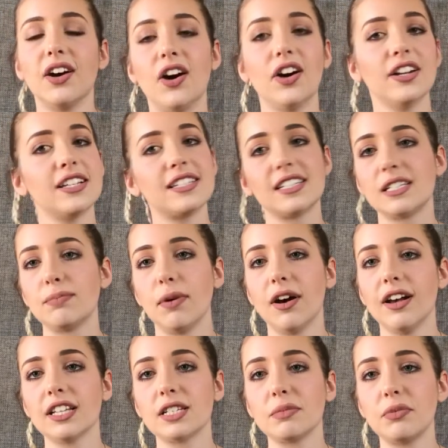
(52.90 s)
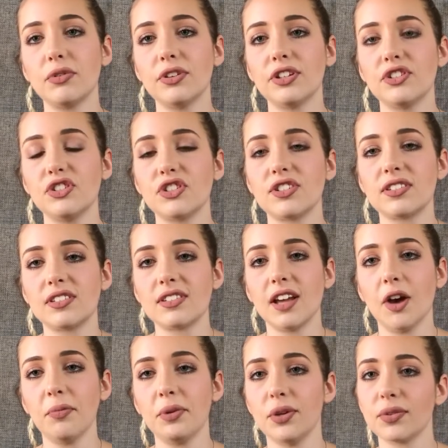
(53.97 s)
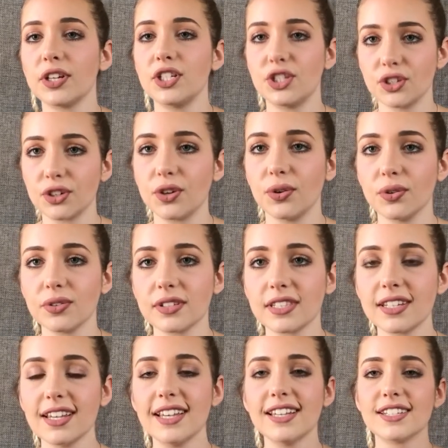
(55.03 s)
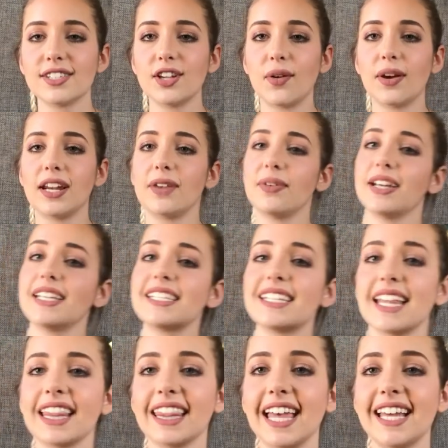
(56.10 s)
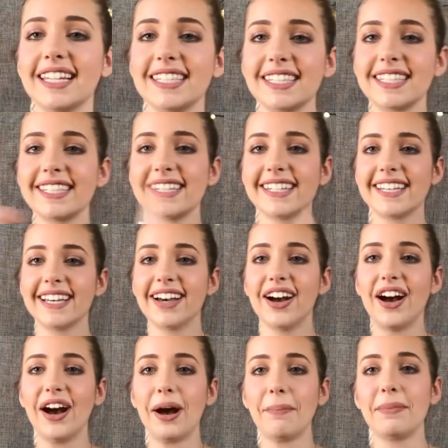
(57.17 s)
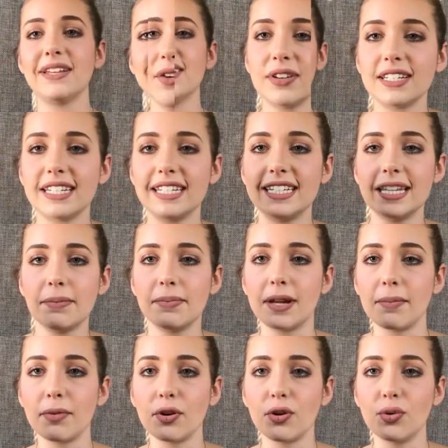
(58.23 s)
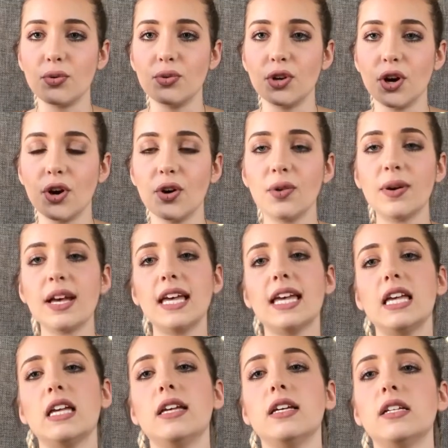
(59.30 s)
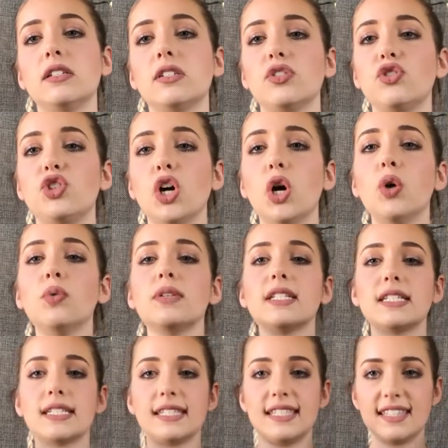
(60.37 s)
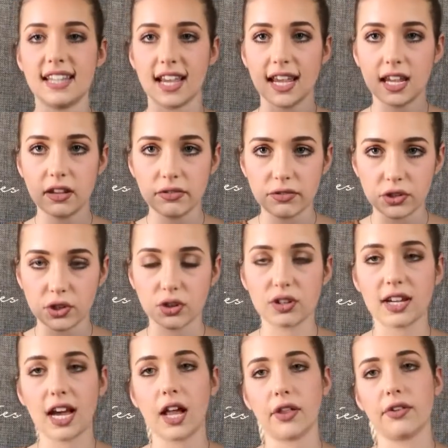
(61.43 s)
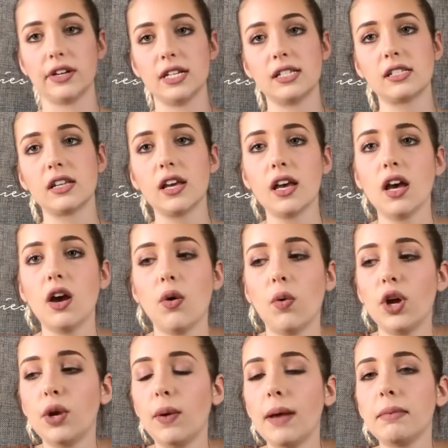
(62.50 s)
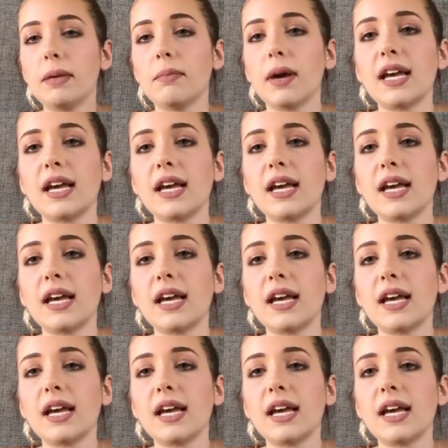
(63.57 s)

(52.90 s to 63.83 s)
honest as possible and just help you reach your goals. So anyways, let's hop into it. Tip number uno is don't save your calories. What do I mean